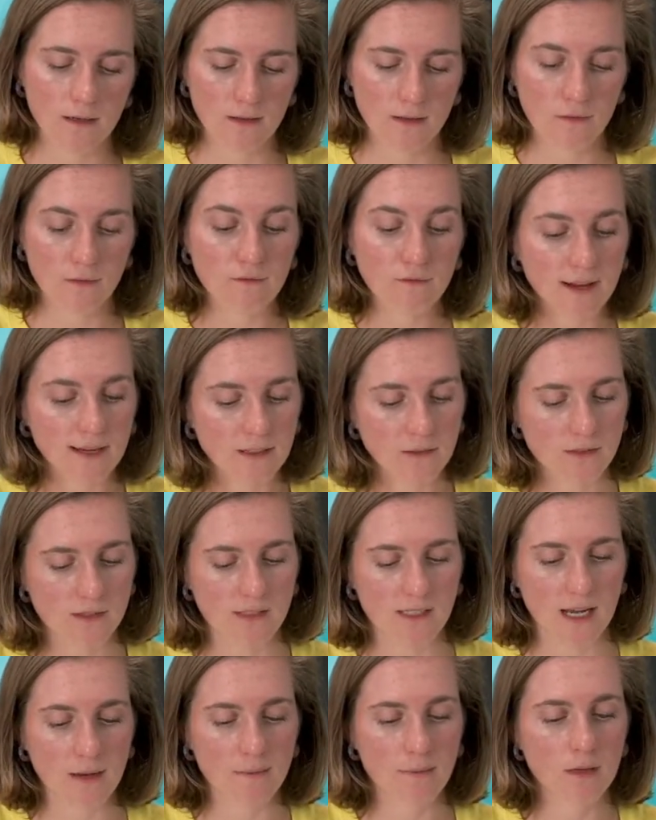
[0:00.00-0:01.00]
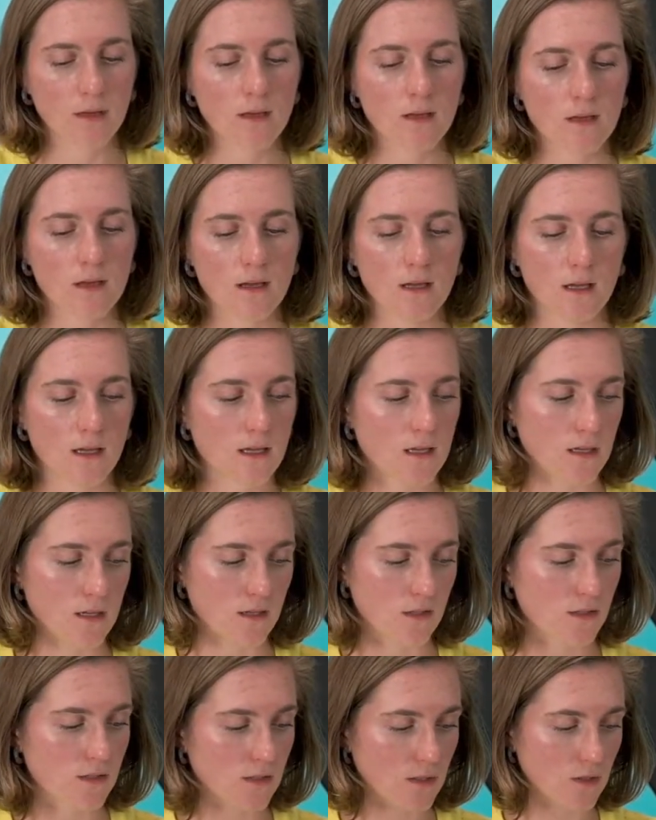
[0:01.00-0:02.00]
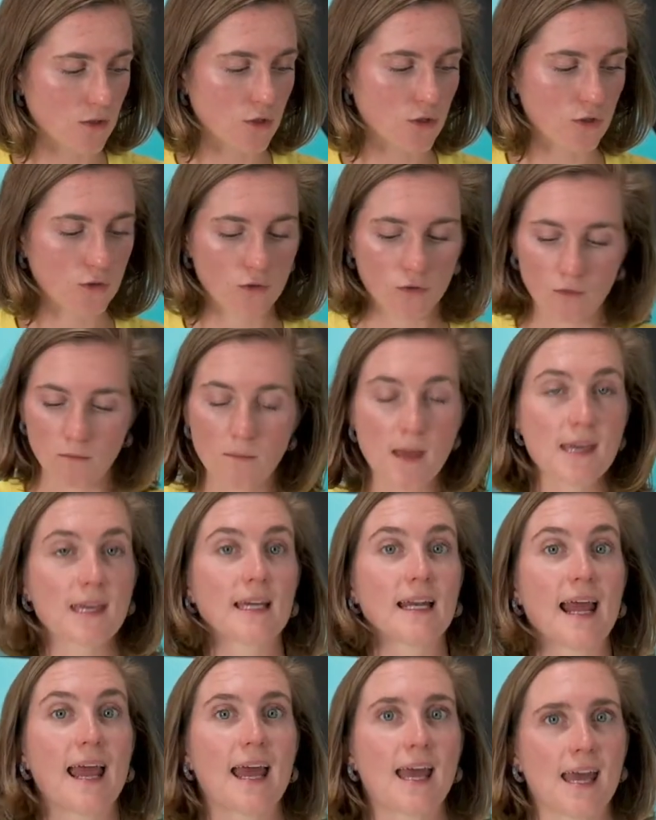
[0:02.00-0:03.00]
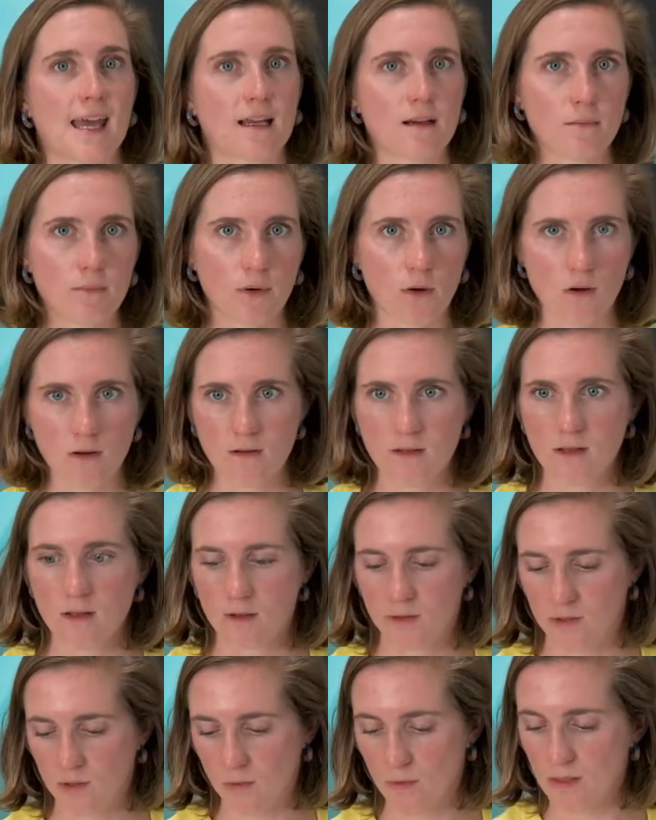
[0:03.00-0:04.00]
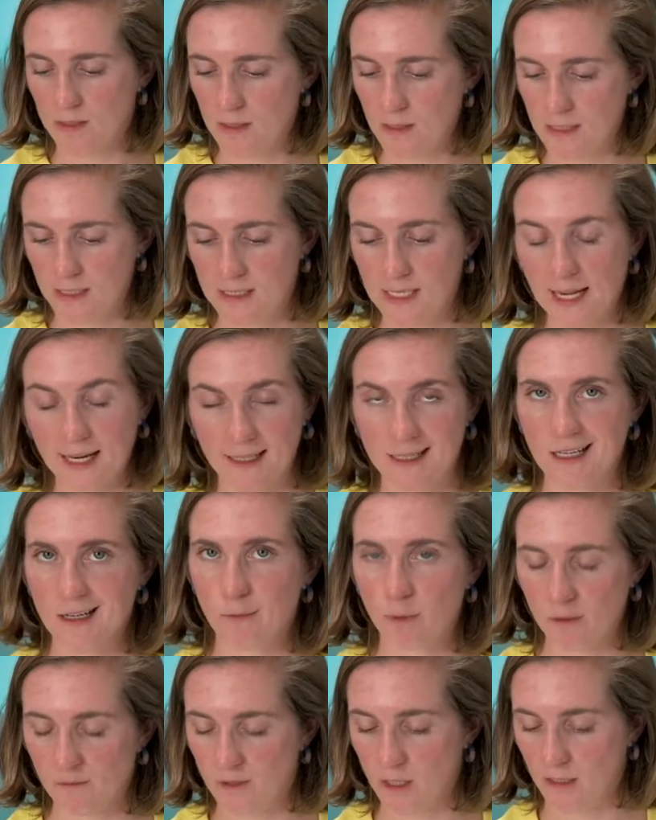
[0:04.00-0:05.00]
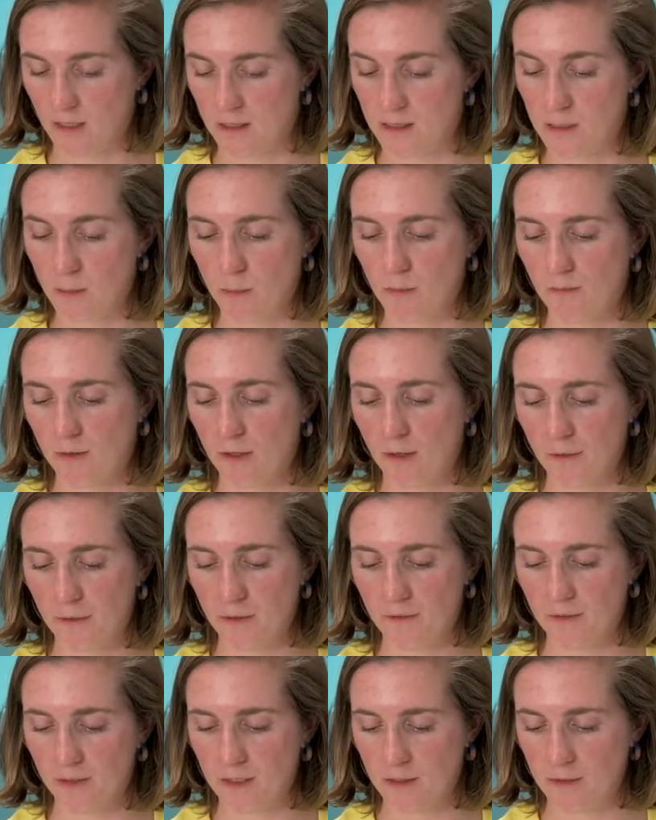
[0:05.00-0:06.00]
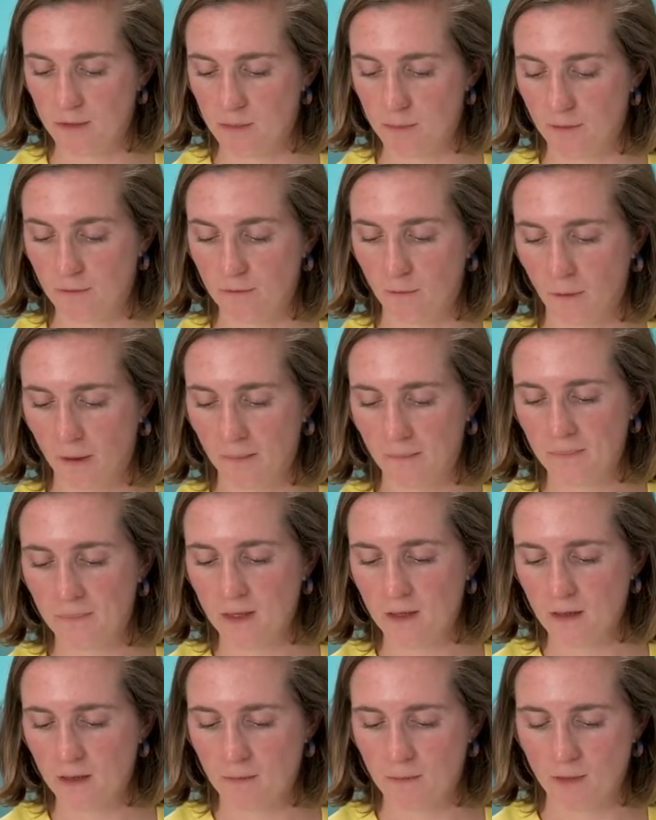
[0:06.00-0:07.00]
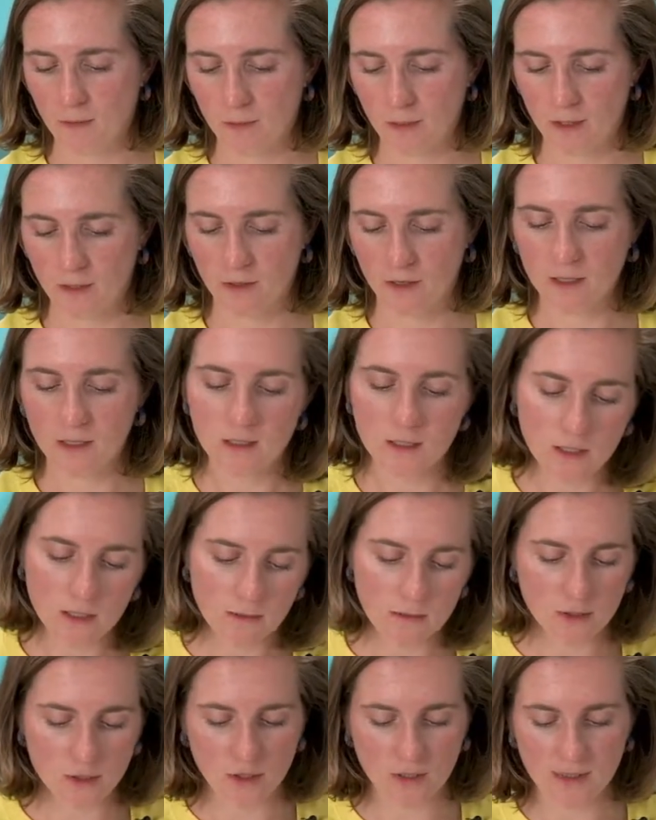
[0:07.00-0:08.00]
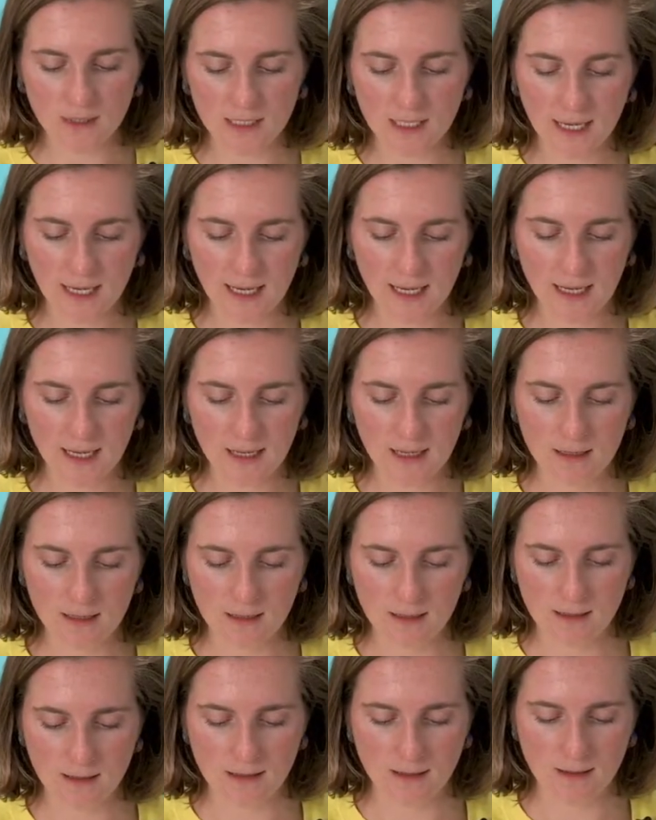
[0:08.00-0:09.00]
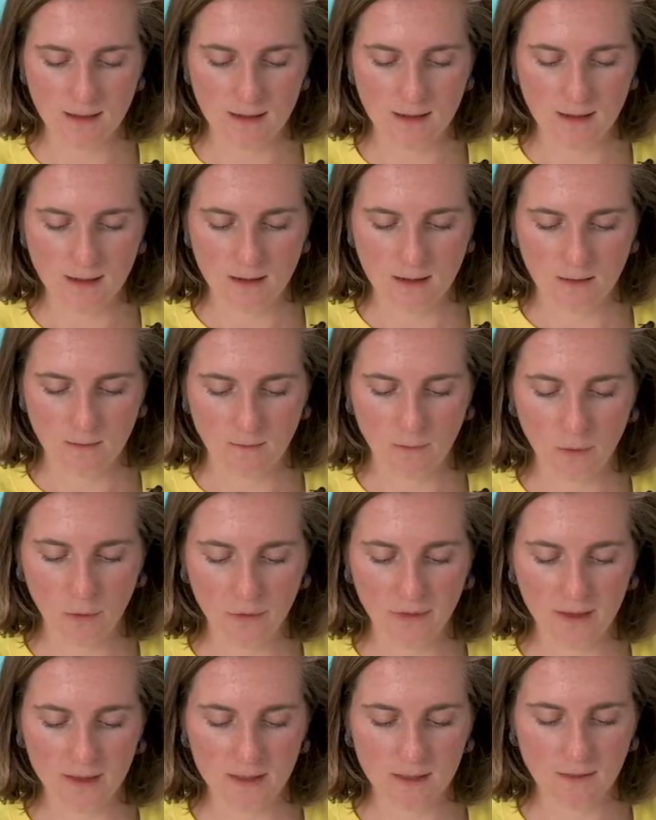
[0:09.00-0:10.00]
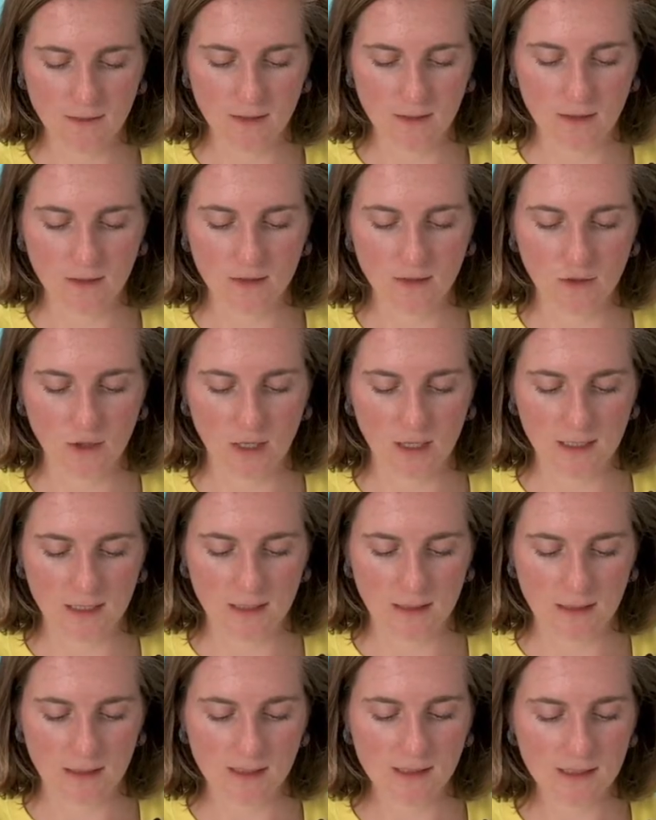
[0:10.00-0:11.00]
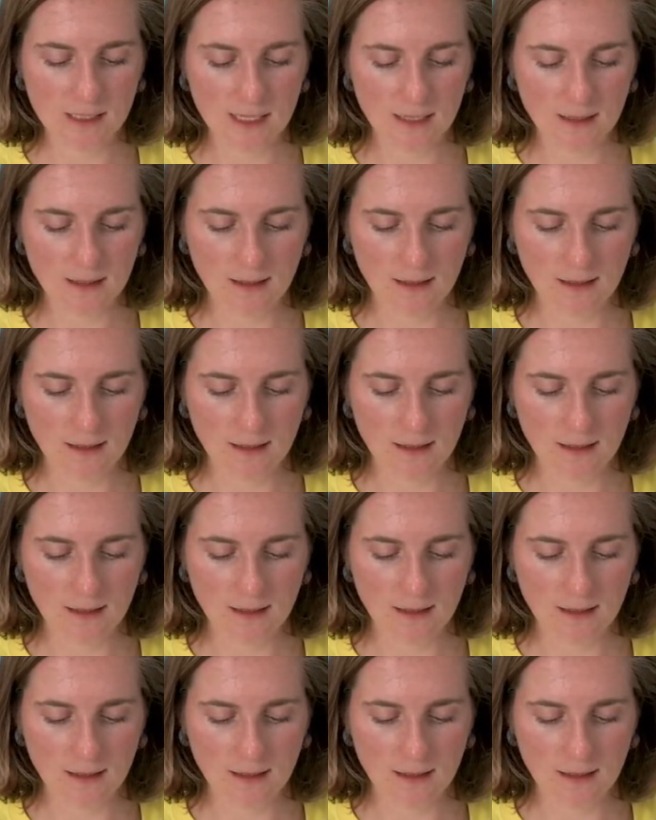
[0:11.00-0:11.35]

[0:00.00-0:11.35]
The final step is to make it hangable. So this is a technique we've done in some of our other videos before. But what you're going to do is just tie both ends of the string to the stick.